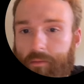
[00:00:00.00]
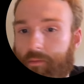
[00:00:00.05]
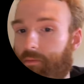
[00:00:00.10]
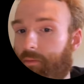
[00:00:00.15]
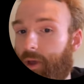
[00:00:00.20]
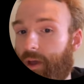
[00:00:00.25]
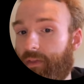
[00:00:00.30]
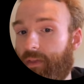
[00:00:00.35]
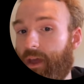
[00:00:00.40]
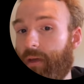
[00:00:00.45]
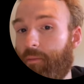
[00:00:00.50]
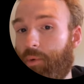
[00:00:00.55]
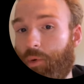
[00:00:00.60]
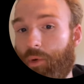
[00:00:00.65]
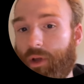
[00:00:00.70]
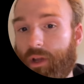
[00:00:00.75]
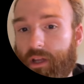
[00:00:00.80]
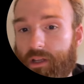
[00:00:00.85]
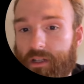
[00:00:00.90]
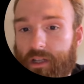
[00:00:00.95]
at that
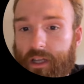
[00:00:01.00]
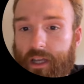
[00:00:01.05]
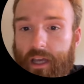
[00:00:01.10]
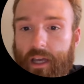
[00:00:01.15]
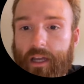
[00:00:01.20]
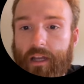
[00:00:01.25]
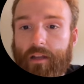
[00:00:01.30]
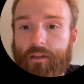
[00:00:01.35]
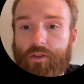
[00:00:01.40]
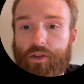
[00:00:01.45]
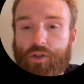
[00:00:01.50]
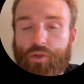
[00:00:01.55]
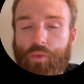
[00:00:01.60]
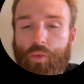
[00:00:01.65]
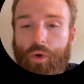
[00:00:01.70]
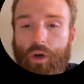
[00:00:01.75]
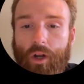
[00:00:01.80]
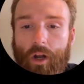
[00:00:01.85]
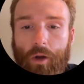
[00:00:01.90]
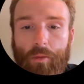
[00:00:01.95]
point is, again, just
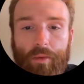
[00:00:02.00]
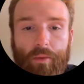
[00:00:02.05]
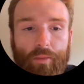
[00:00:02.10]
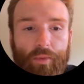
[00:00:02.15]
one open